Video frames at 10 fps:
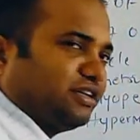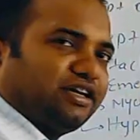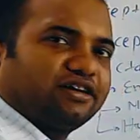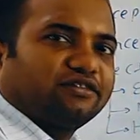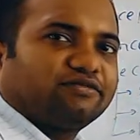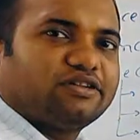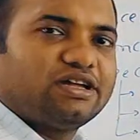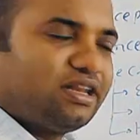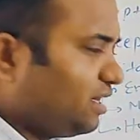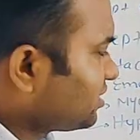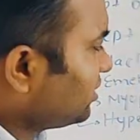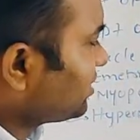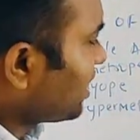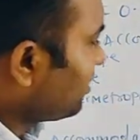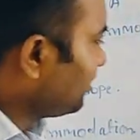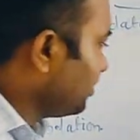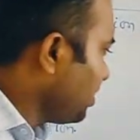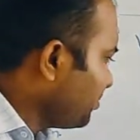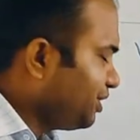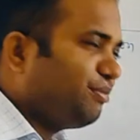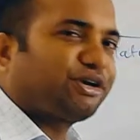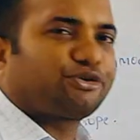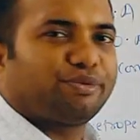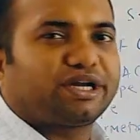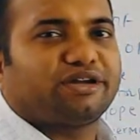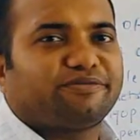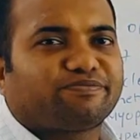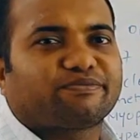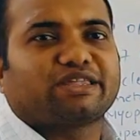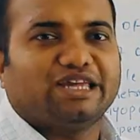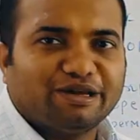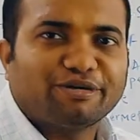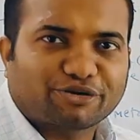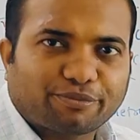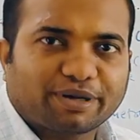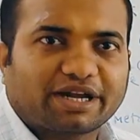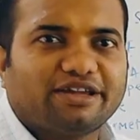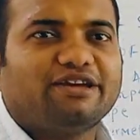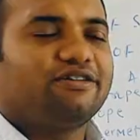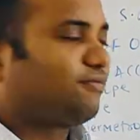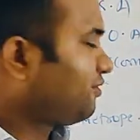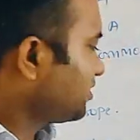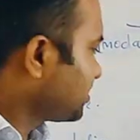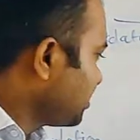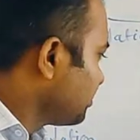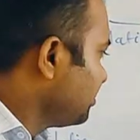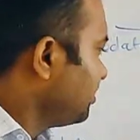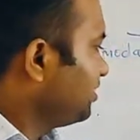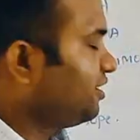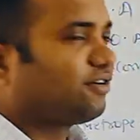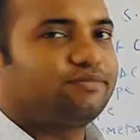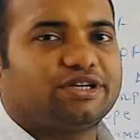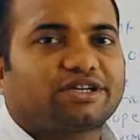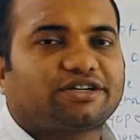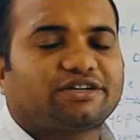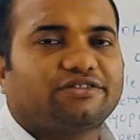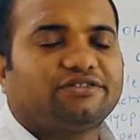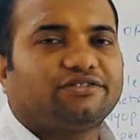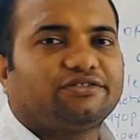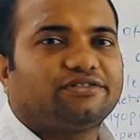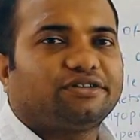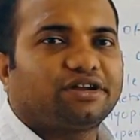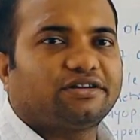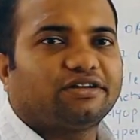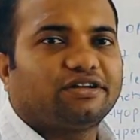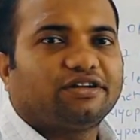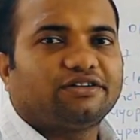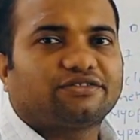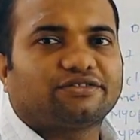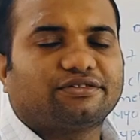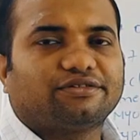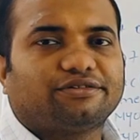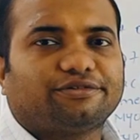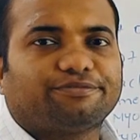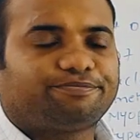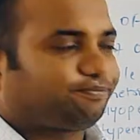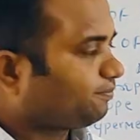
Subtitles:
near. Let's this emmetropic eye focus at near object, right? So